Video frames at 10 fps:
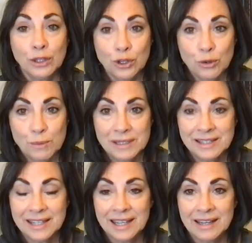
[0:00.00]
Cumin
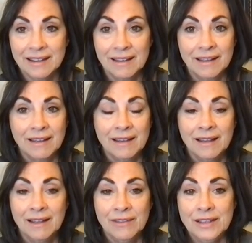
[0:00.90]
seed,
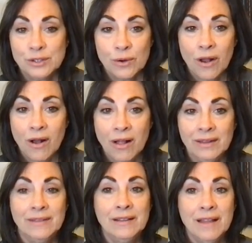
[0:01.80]
these are
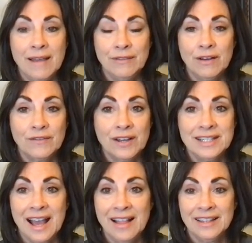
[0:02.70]
all in the Lifelong
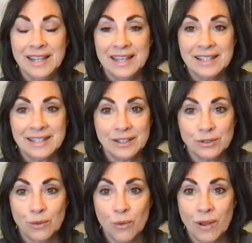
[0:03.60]
Vitality
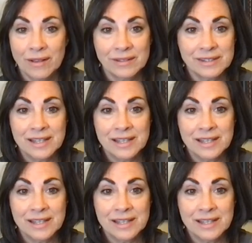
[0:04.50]
essential oils.